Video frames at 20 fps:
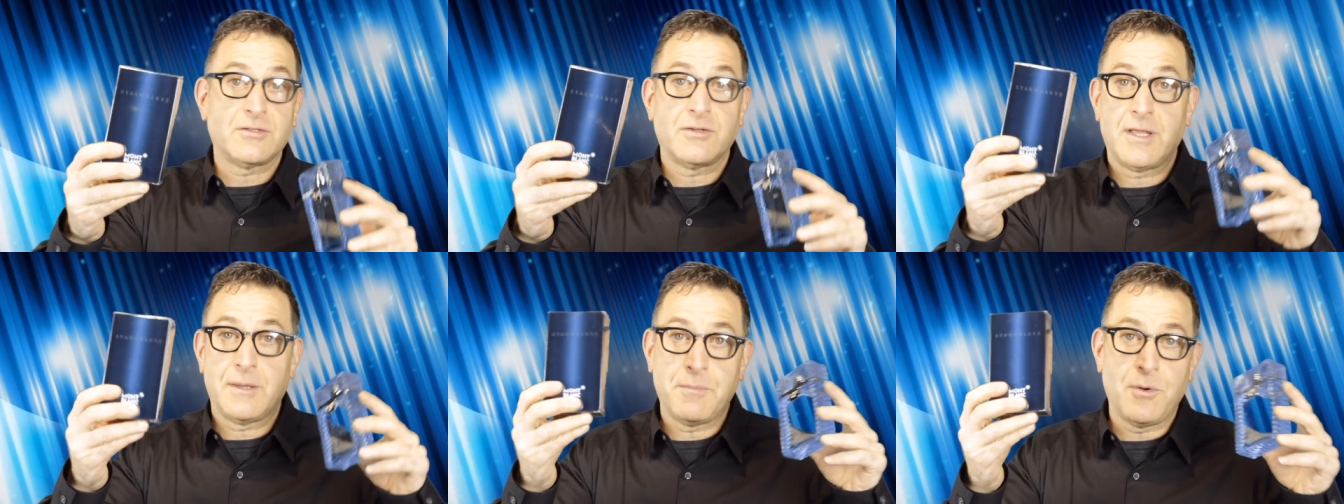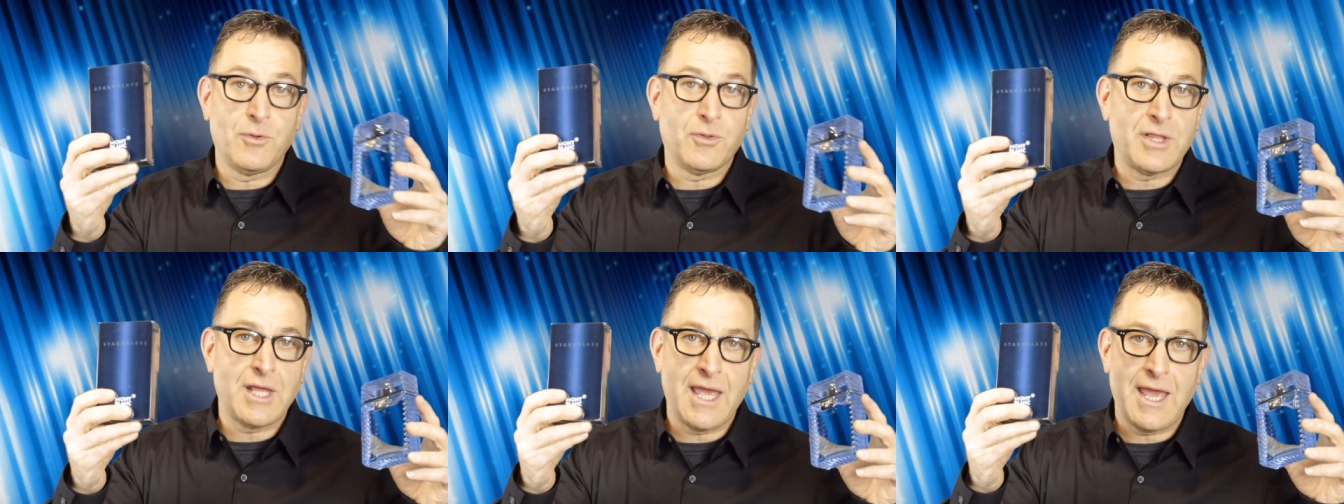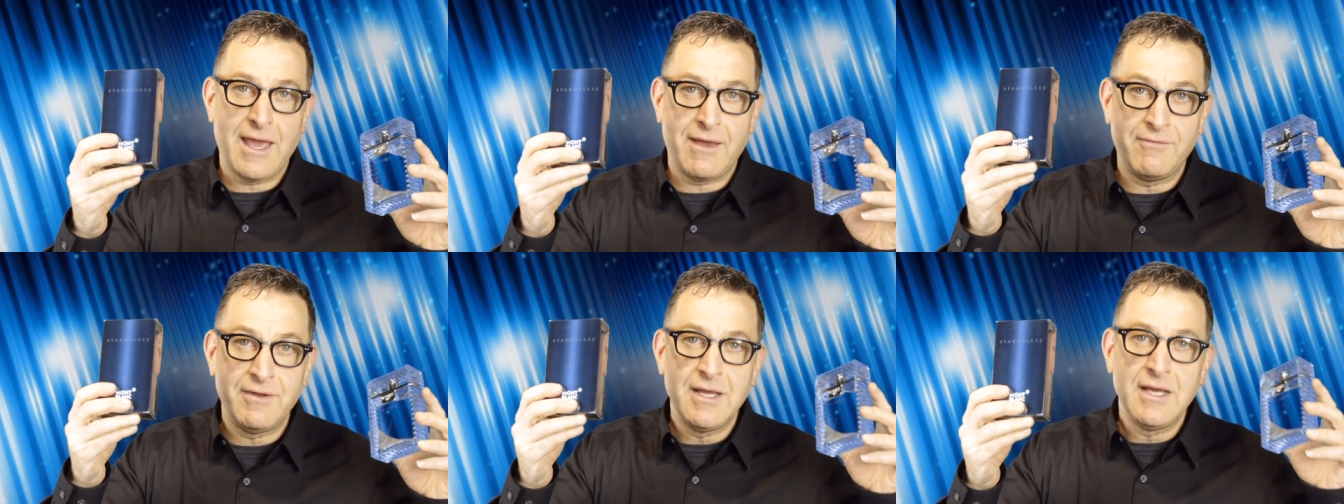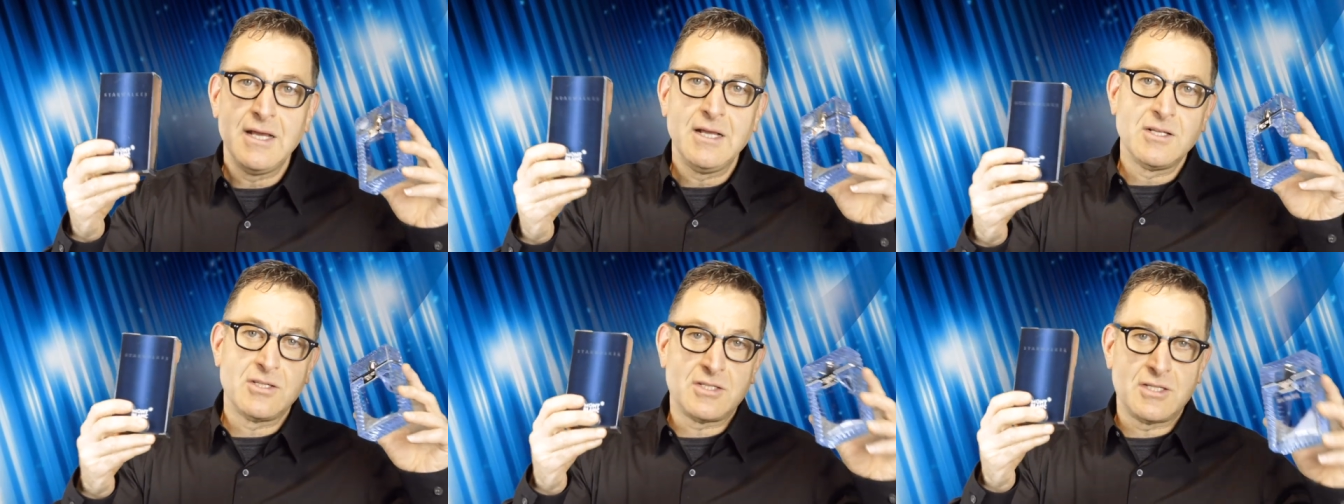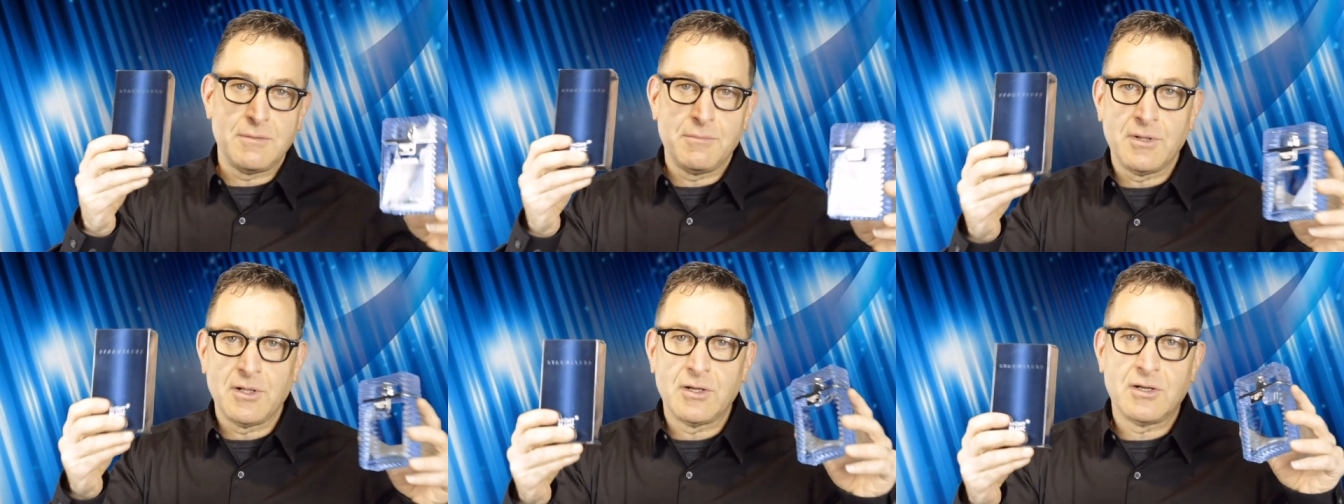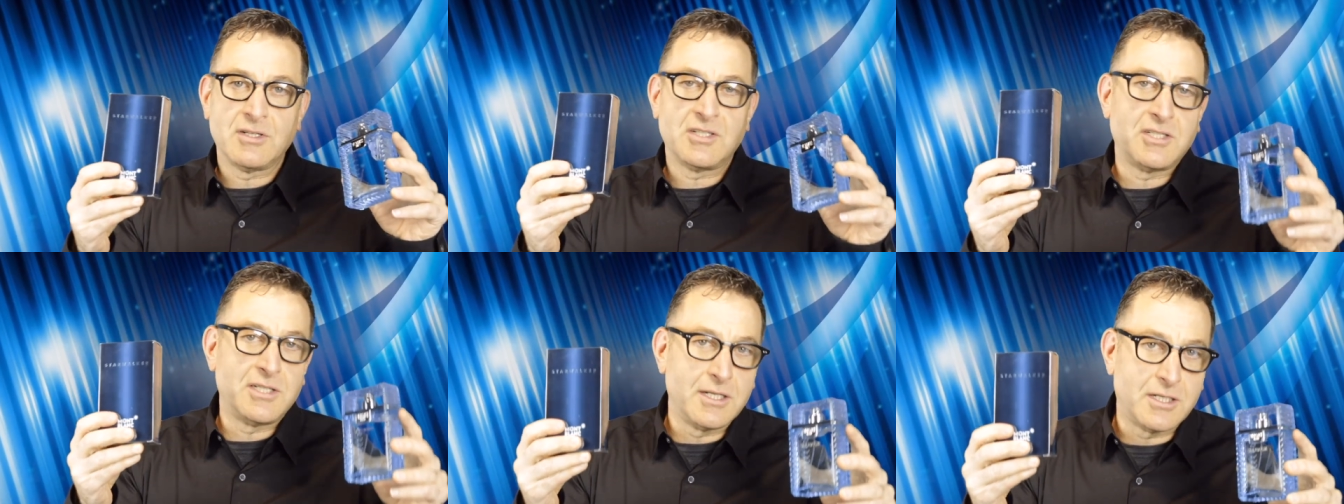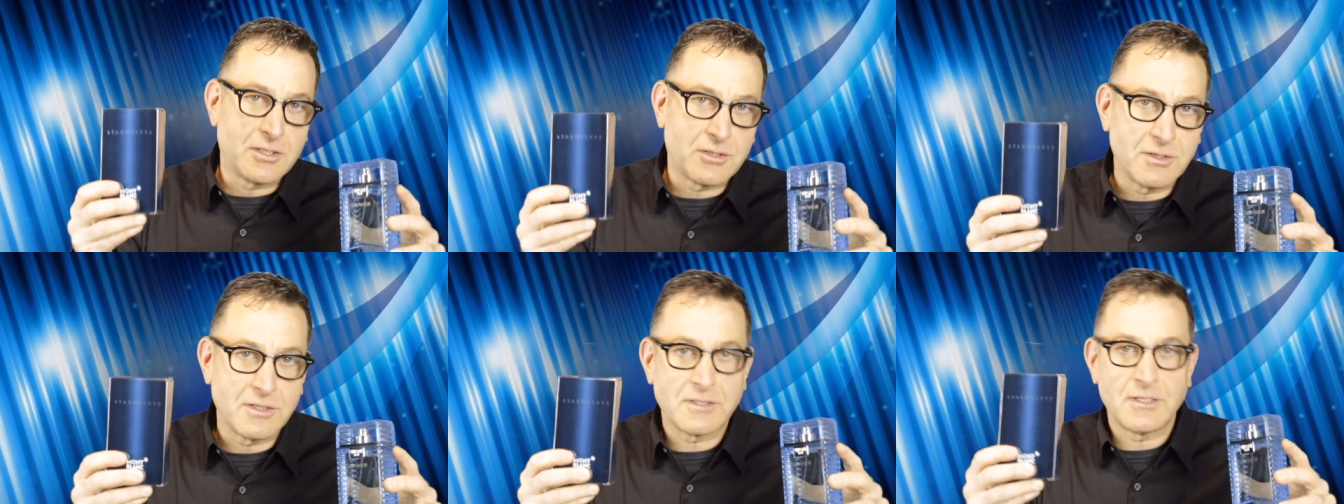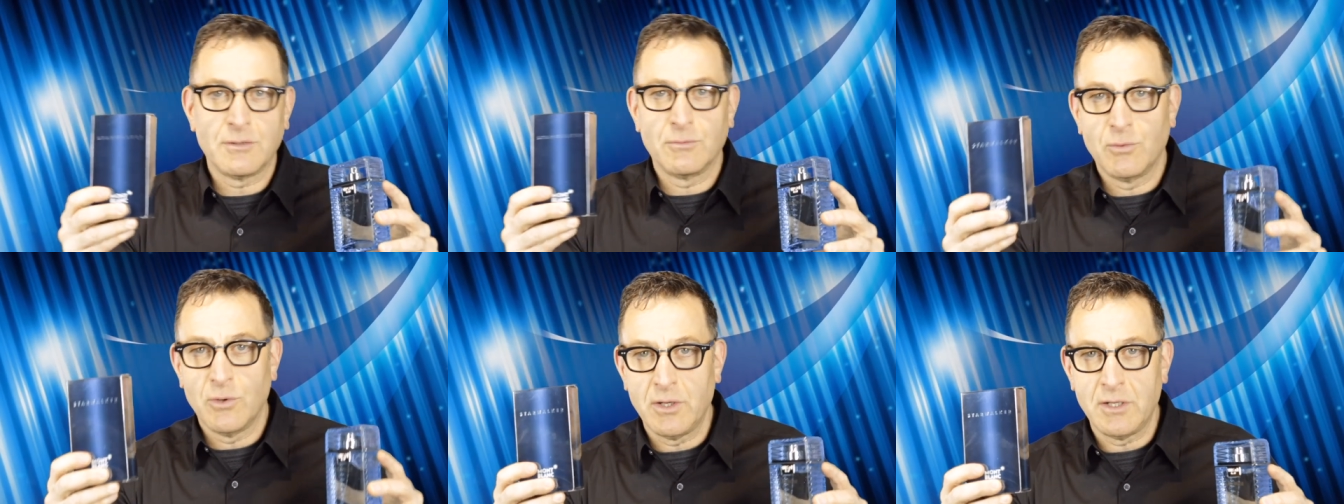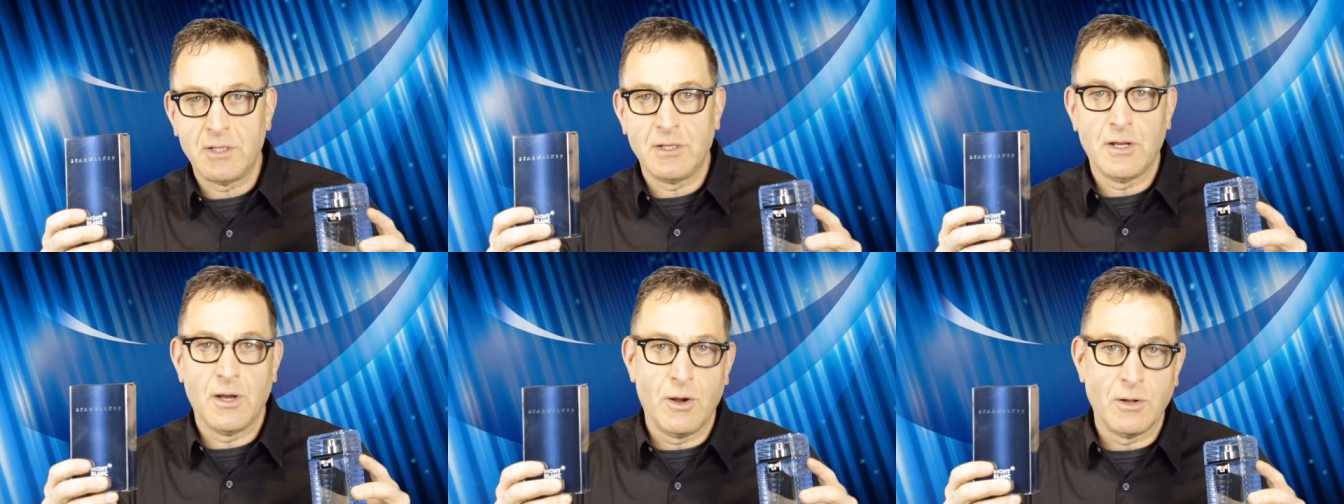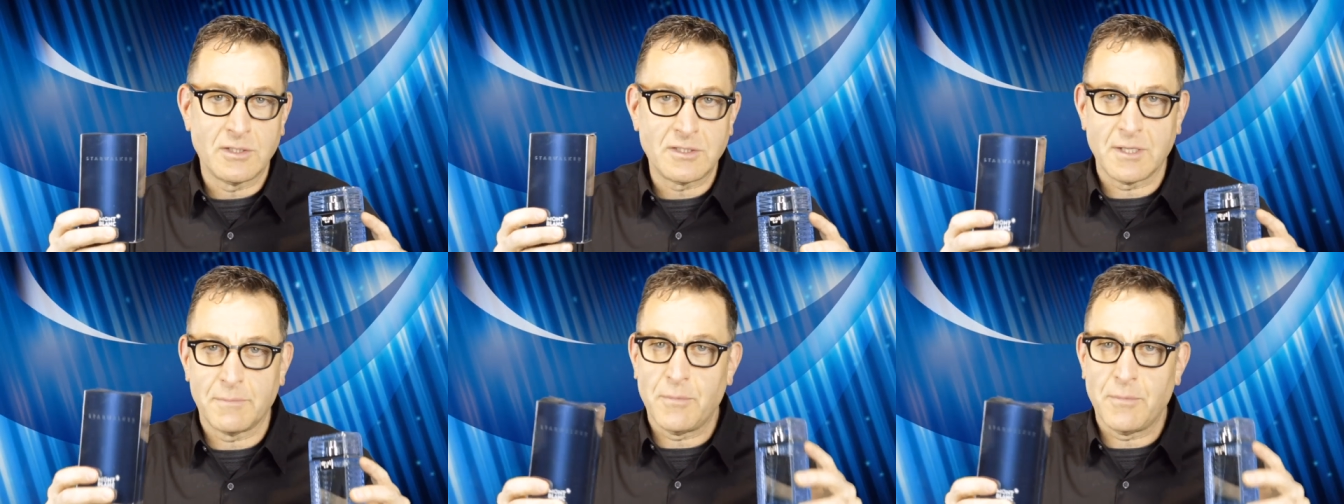So they both have similar citrus and wood notes.